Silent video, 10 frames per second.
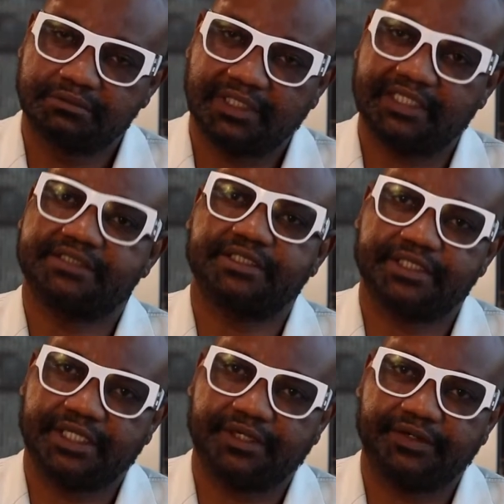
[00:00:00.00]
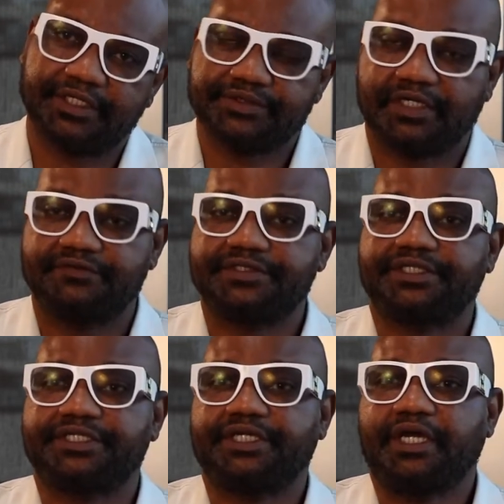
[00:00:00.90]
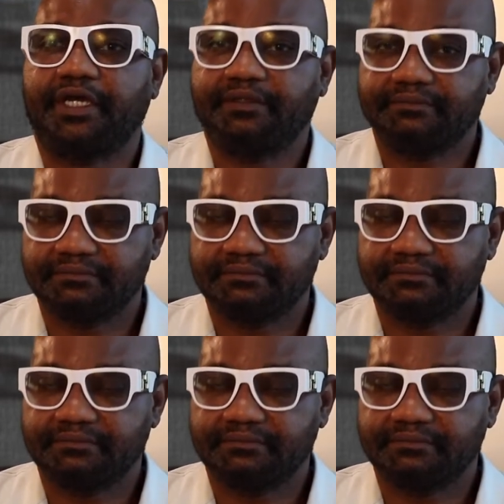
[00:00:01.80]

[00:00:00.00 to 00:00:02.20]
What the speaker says: less sunny area to have straighter hair